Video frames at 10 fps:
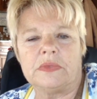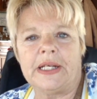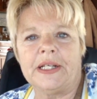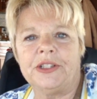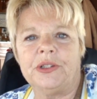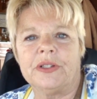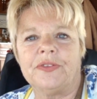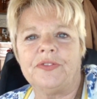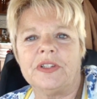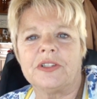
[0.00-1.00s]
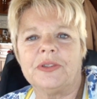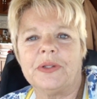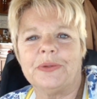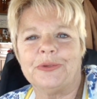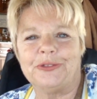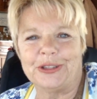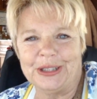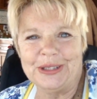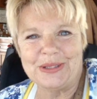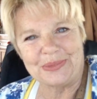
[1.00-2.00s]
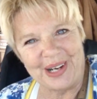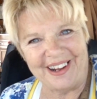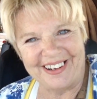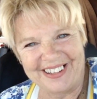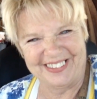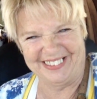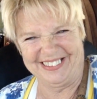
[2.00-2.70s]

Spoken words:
you have a vehicle that will fit on his rack,